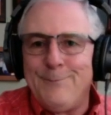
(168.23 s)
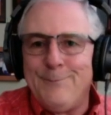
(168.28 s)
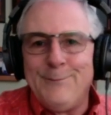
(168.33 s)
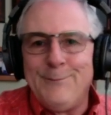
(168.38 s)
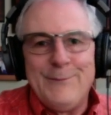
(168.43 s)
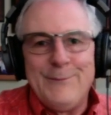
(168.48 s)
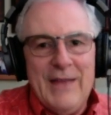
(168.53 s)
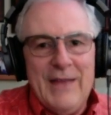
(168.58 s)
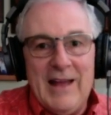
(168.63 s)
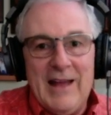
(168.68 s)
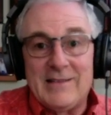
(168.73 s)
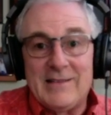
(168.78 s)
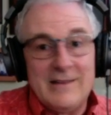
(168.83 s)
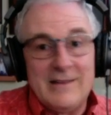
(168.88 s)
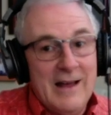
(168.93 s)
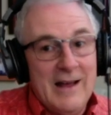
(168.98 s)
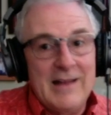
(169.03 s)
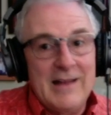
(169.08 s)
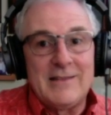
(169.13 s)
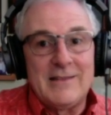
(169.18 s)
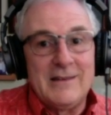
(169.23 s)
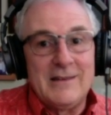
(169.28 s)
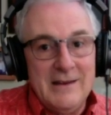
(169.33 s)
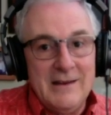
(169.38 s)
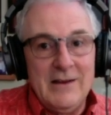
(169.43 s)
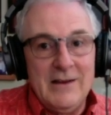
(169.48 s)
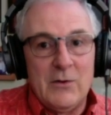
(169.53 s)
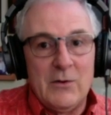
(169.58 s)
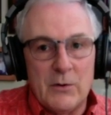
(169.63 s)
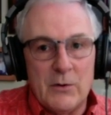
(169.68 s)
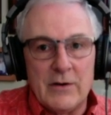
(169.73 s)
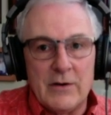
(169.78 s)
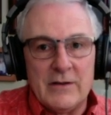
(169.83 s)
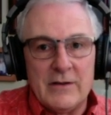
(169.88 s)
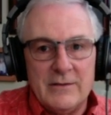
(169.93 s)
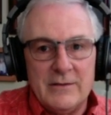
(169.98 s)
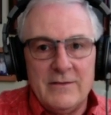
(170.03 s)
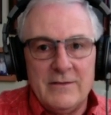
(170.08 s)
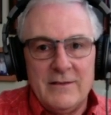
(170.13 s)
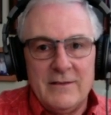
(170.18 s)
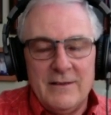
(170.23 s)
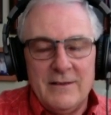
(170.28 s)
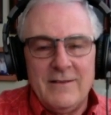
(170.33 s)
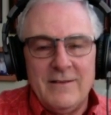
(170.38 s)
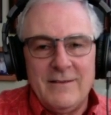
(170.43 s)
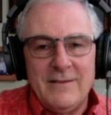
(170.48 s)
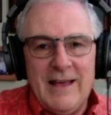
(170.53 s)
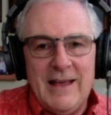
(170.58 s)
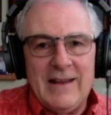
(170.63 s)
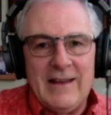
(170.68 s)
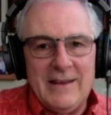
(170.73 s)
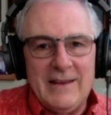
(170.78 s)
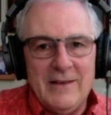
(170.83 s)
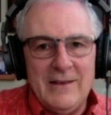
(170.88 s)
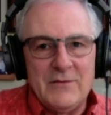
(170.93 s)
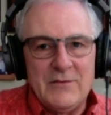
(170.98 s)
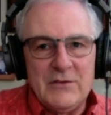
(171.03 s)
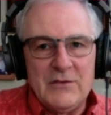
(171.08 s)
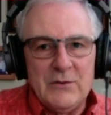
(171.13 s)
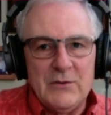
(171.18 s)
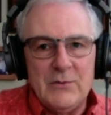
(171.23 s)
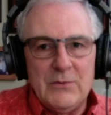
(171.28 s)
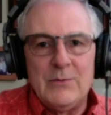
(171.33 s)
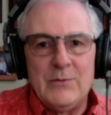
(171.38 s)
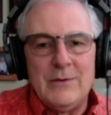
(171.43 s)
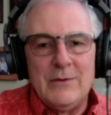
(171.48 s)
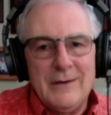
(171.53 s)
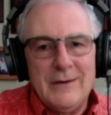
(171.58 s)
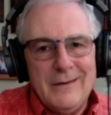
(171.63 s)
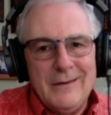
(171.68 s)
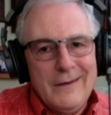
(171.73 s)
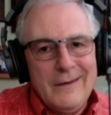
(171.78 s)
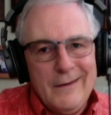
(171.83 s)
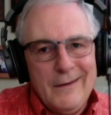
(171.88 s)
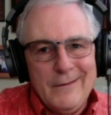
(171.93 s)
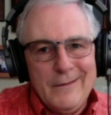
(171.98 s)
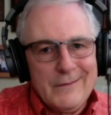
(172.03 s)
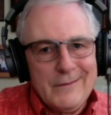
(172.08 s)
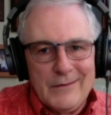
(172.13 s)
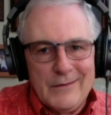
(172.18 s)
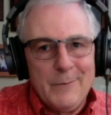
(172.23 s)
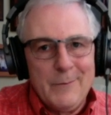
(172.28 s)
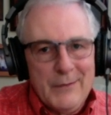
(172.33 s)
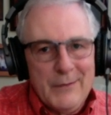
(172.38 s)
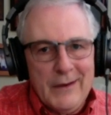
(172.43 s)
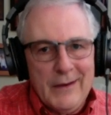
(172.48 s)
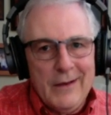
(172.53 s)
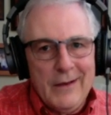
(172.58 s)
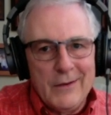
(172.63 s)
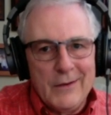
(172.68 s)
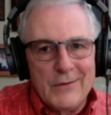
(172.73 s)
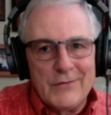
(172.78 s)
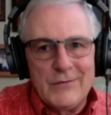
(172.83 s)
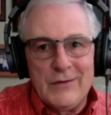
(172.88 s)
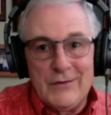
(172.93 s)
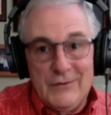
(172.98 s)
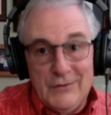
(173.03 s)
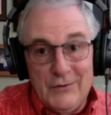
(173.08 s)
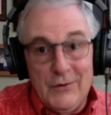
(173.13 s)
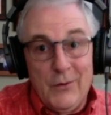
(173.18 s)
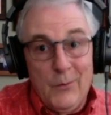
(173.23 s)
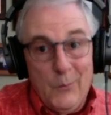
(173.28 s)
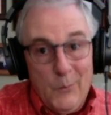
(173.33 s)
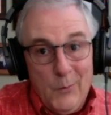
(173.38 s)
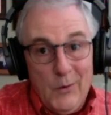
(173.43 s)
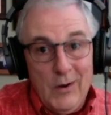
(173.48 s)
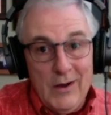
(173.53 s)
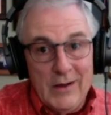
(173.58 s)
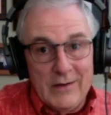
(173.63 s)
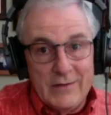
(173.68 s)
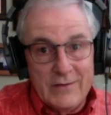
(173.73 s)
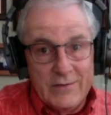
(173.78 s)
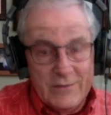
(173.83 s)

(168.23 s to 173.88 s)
That's not the D chord. That gives you something else that you don't want.